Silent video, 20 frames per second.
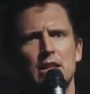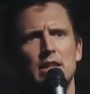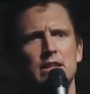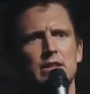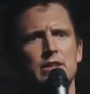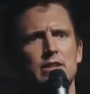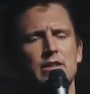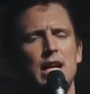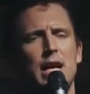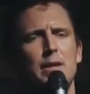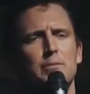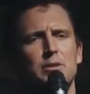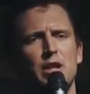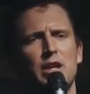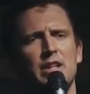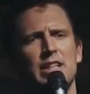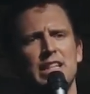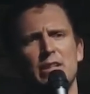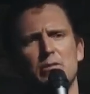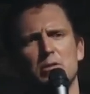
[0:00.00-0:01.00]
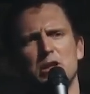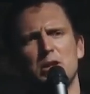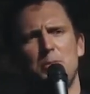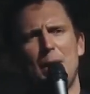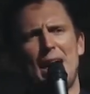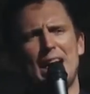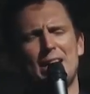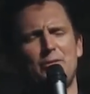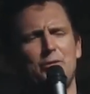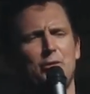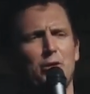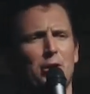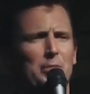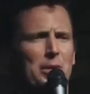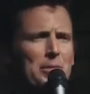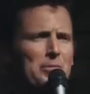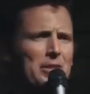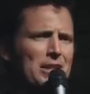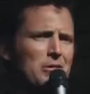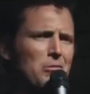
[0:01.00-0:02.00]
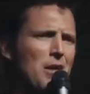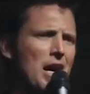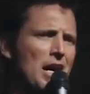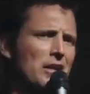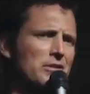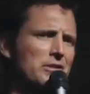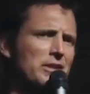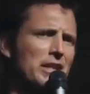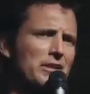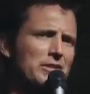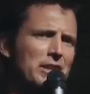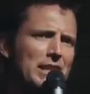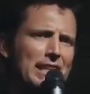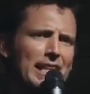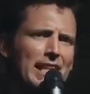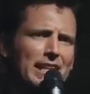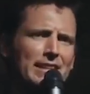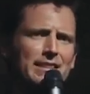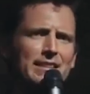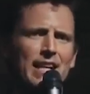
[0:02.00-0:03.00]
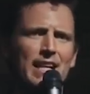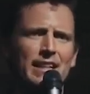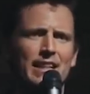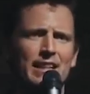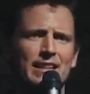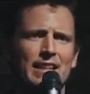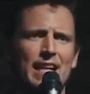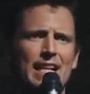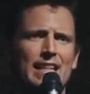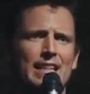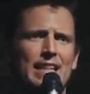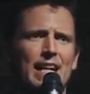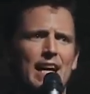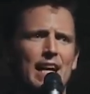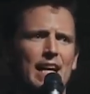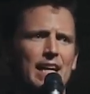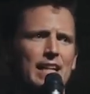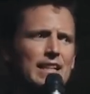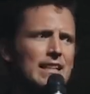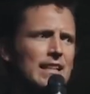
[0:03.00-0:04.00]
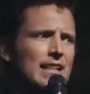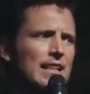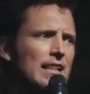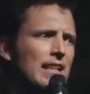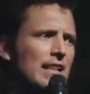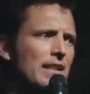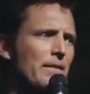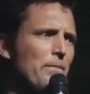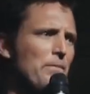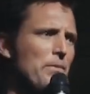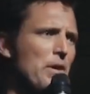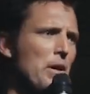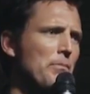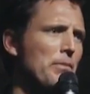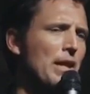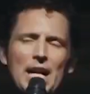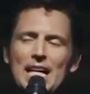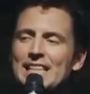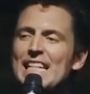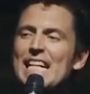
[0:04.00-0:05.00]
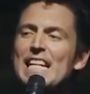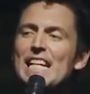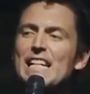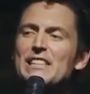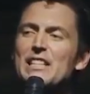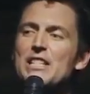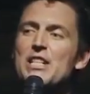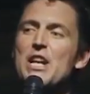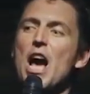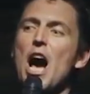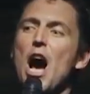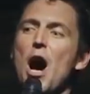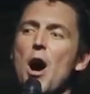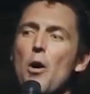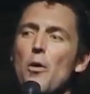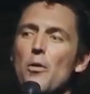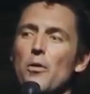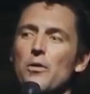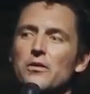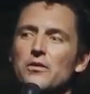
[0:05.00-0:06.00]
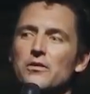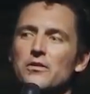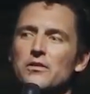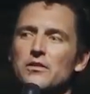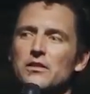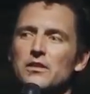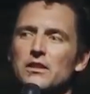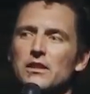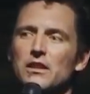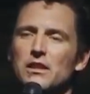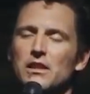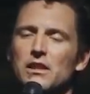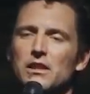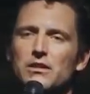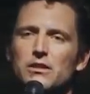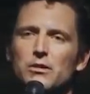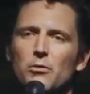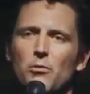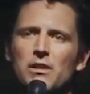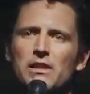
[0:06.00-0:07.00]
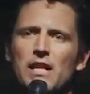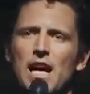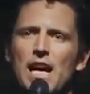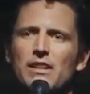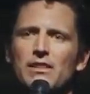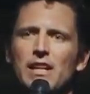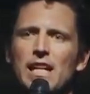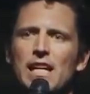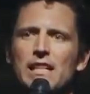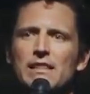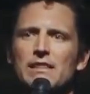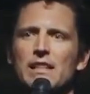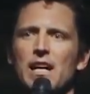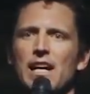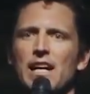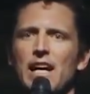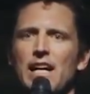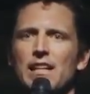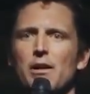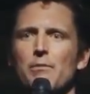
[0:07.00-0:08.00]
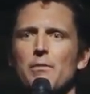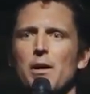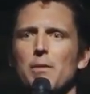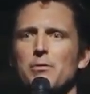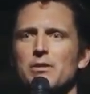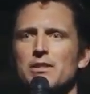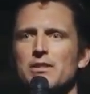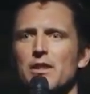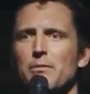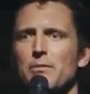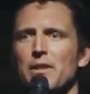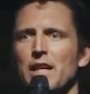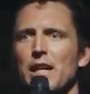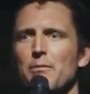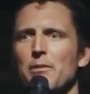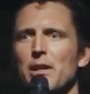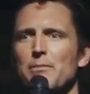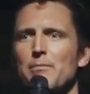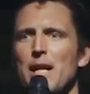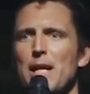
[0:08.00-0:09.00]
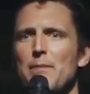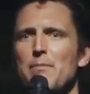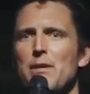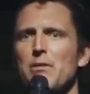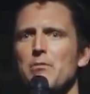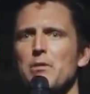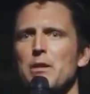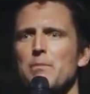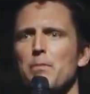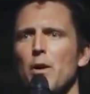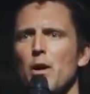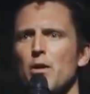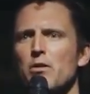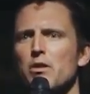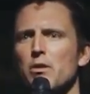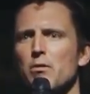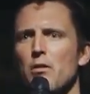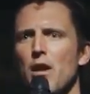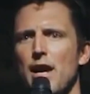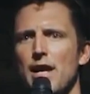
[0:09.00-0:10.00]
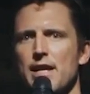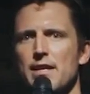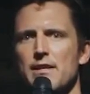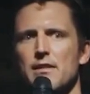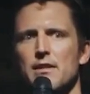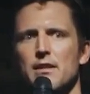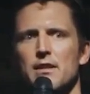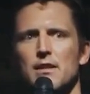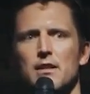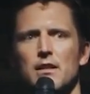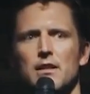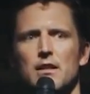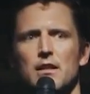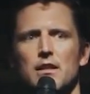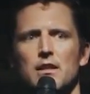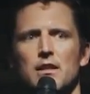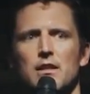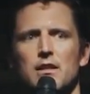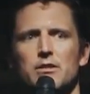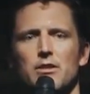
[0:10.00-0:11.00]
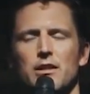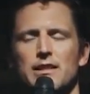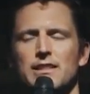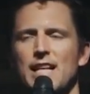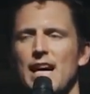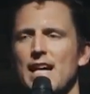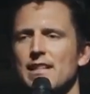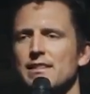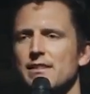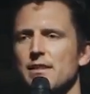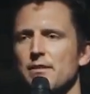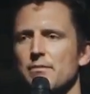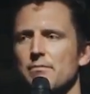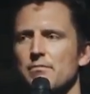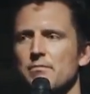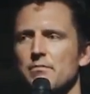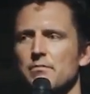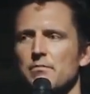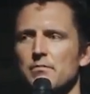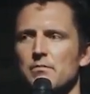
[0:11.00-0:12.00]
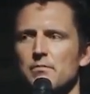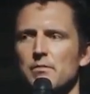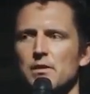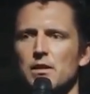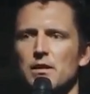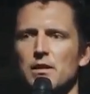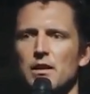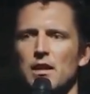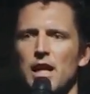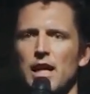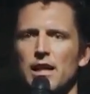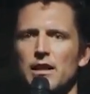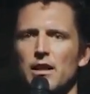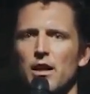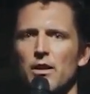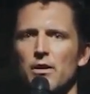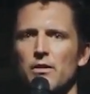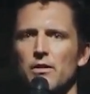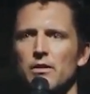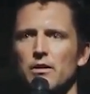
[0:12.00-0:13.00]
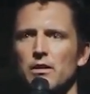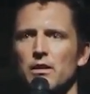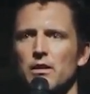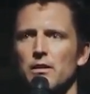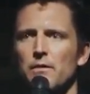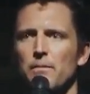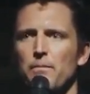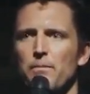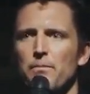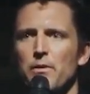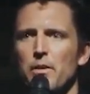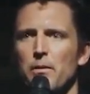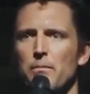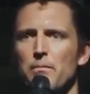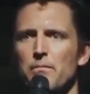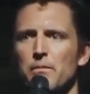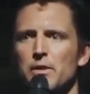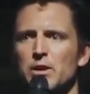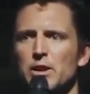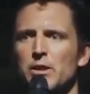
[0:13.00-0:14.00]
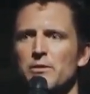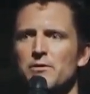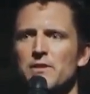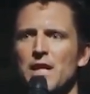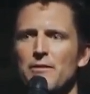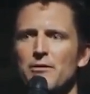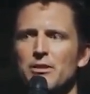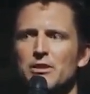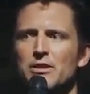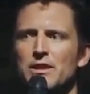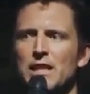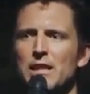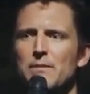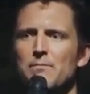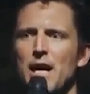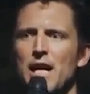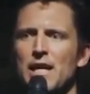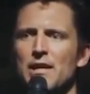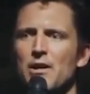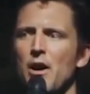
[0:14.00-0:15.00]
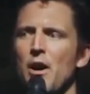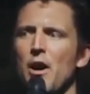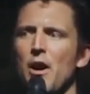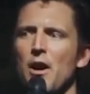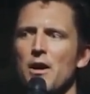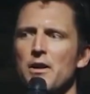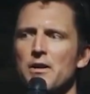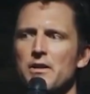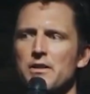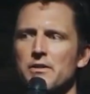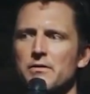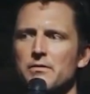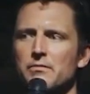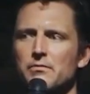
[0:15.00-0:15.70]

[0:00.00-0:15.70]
So now I'm starting to get respect for him. I'm like, wow, check out the kickstand on that guy. But I needed to know. So one night late at night, I come up with something. I'm like, maybe we both are right. So I text him. I go, You've never seen mine hard.